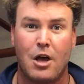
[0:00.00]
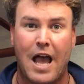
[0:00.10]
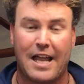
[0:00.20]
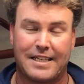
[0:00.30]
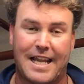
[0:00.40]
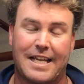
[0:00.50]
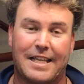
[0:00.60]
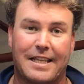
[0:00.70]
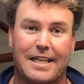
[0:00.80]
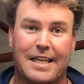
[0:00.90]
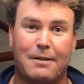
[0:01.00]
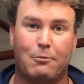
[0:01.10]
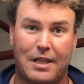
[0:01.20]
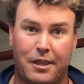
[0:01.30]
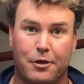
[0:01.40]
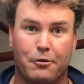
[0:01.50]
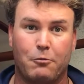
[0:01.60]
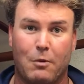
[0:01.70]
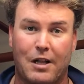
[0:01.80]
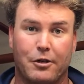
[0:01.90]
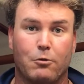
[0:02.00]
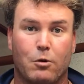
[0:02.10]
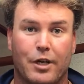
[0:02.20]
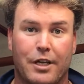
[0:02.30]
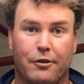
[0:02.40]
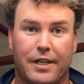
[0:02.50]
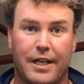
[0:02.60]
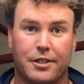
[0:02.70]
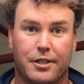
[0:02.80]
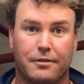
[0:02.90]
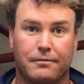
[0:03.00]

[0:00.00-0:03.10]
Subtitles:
and taking the key with you while you're working on the engine.